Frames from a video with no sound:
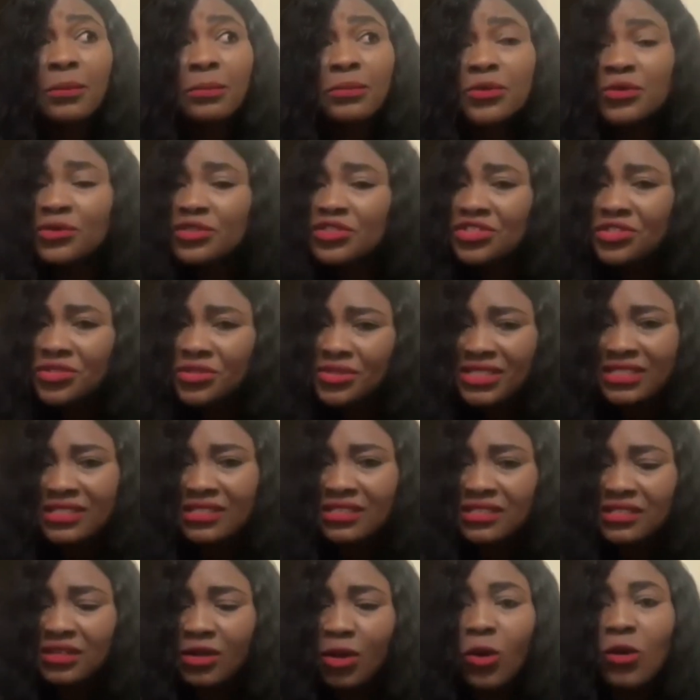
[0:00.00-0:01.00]

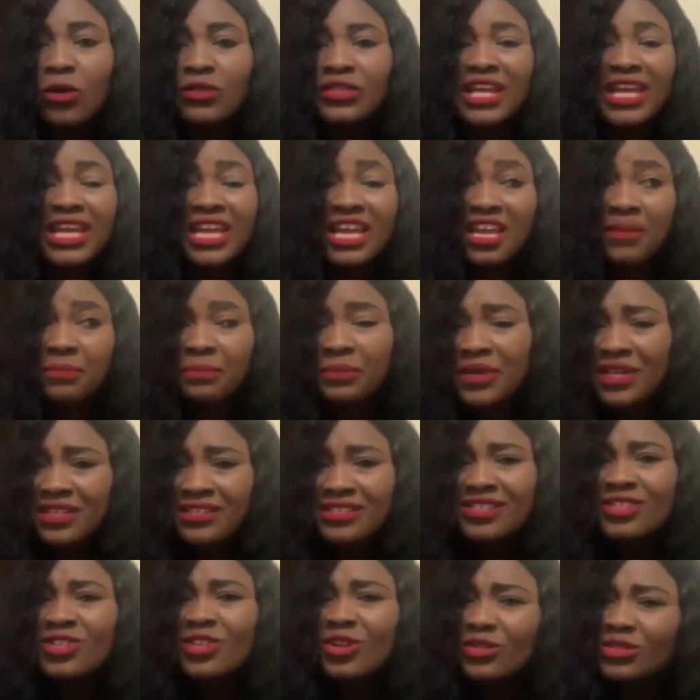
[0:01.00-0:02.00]
producers or the
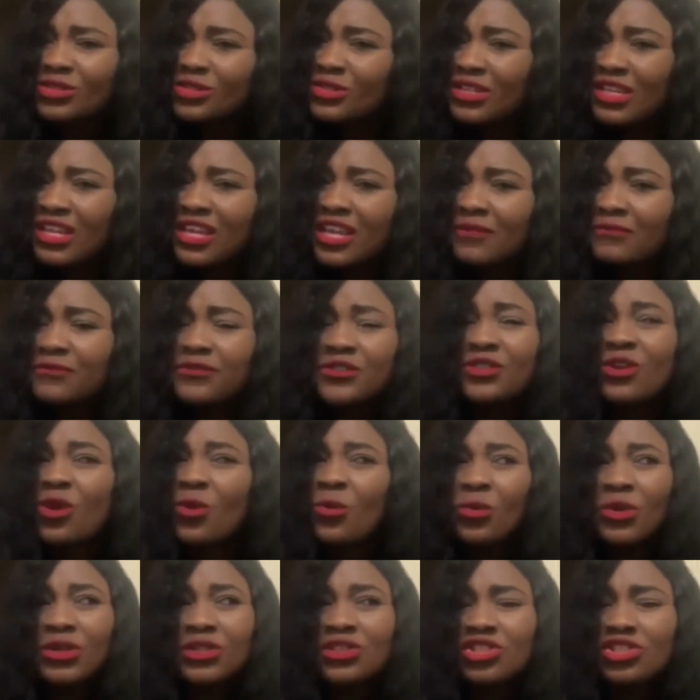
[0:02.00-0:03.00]
EPs not to give
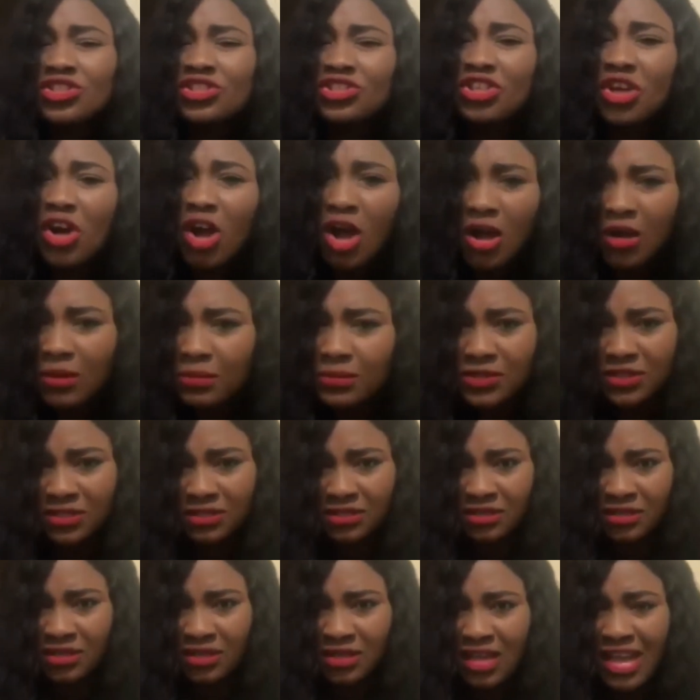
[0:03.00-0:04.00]
someone
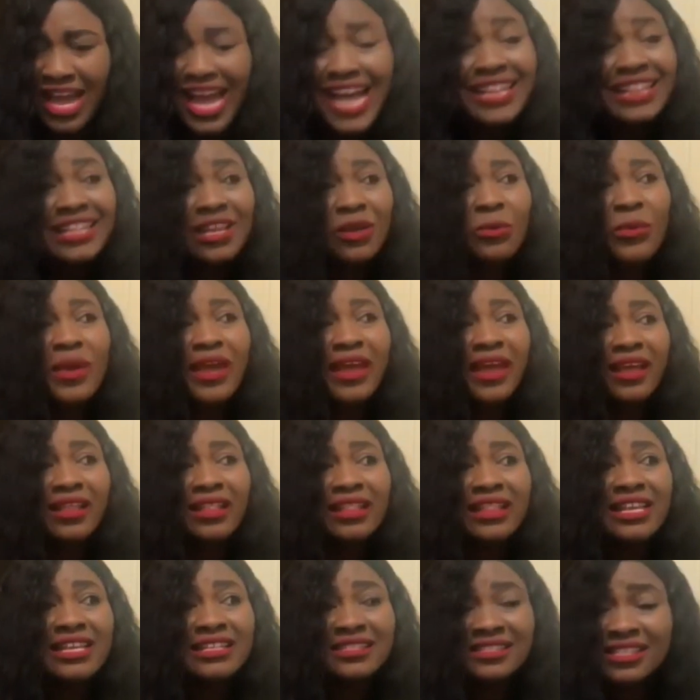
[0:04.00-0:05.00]
jobs. And they were
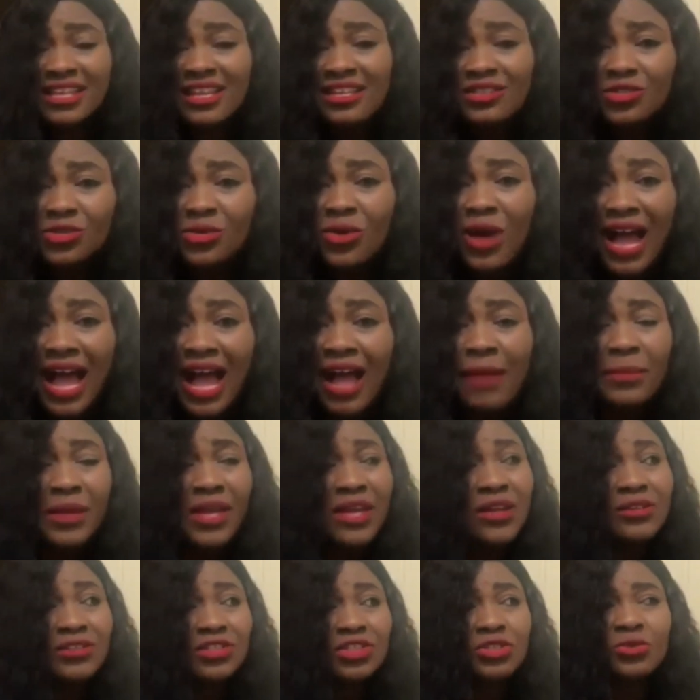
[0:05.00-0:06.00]
listening to her
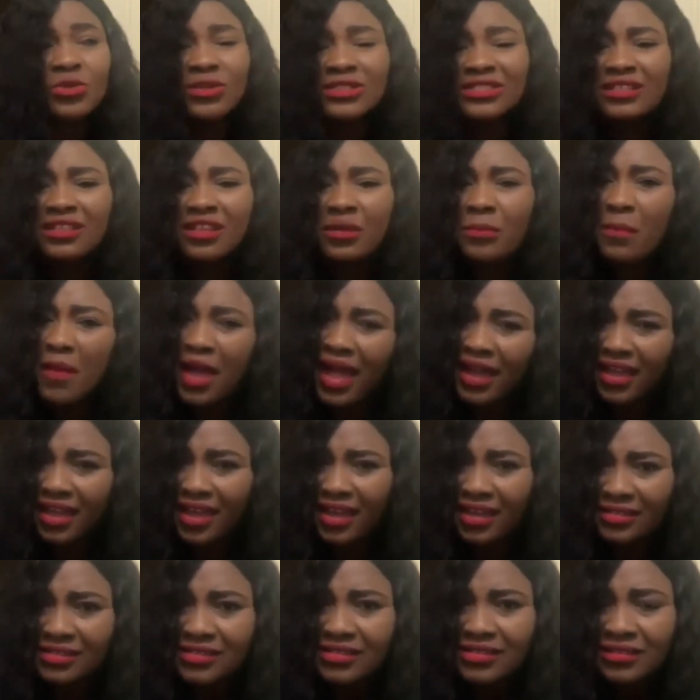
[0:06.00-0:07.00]
because she was in the
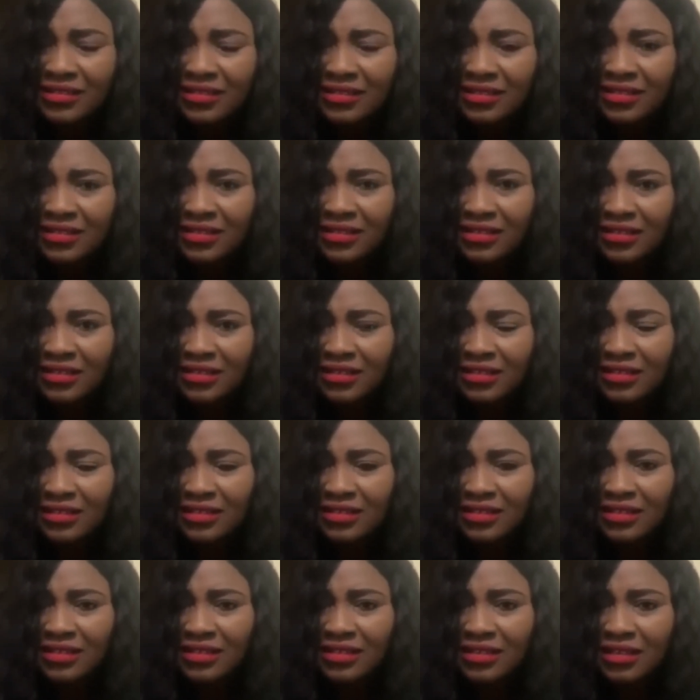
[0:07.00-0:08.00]
market.
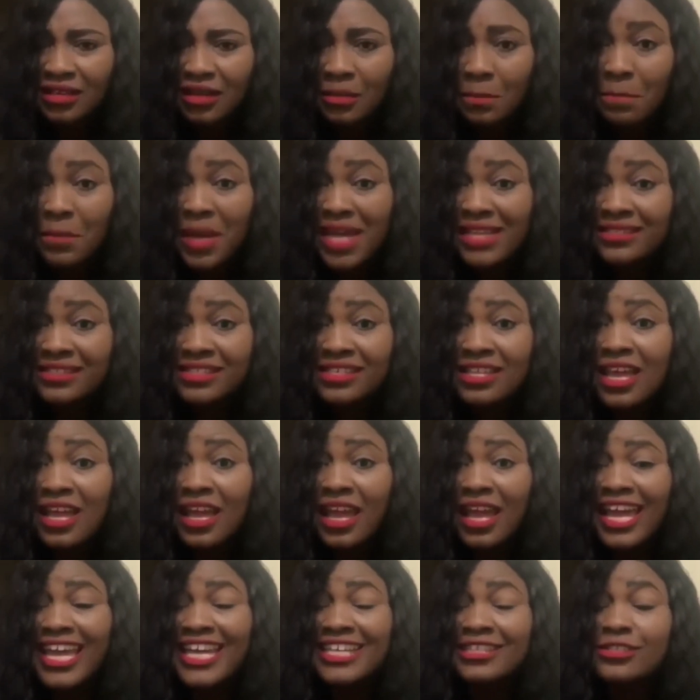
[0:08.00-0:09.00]

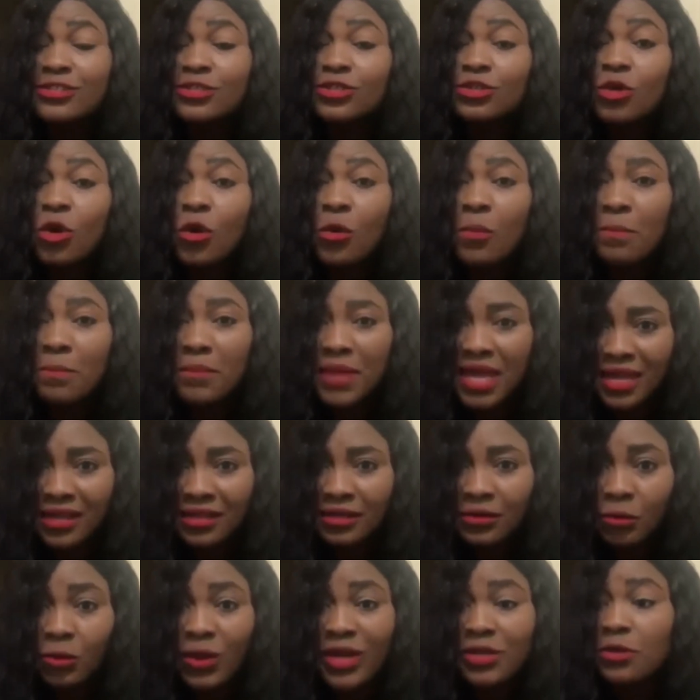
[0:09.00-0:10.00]
Mercy is so
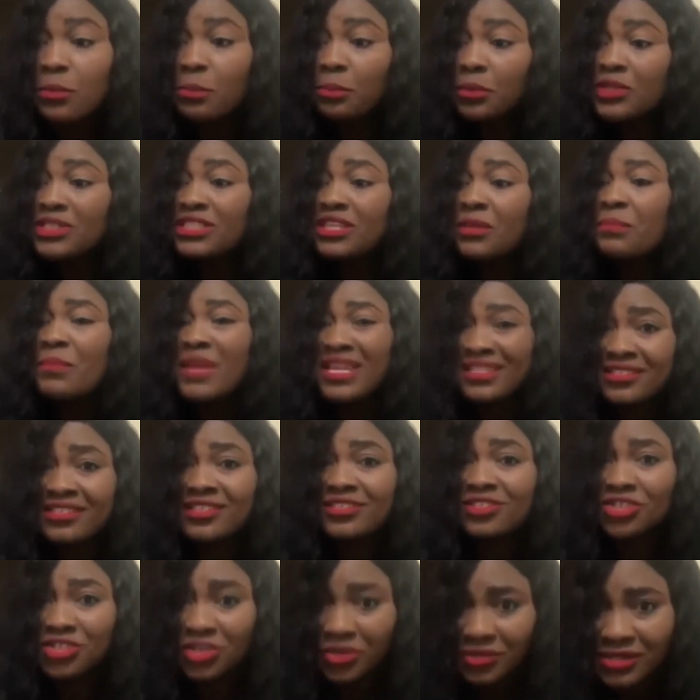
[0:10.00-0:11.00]
mean. When you put a
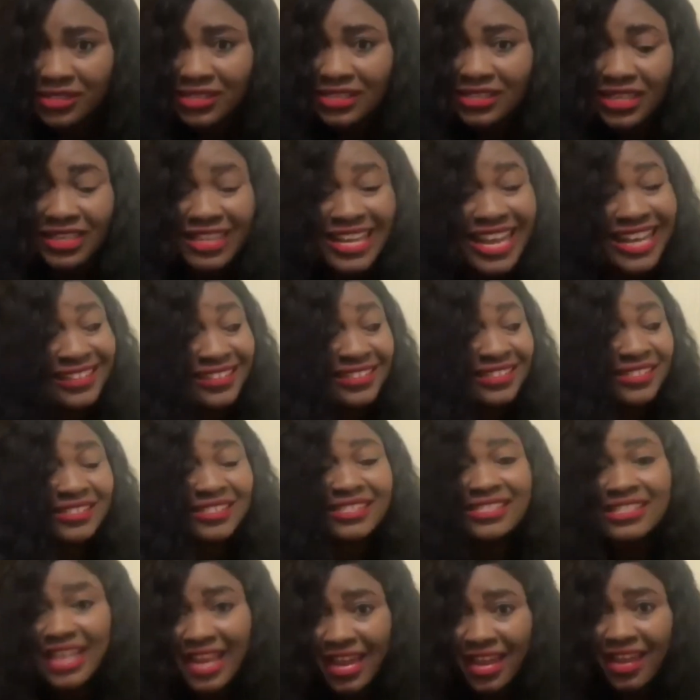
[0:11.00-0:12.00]
Mercy Johnson and a
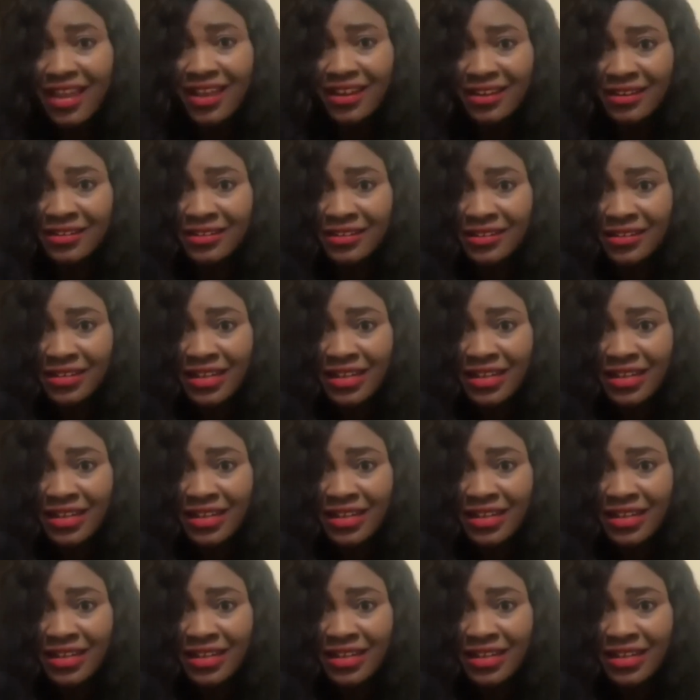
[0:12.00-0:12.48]
snake,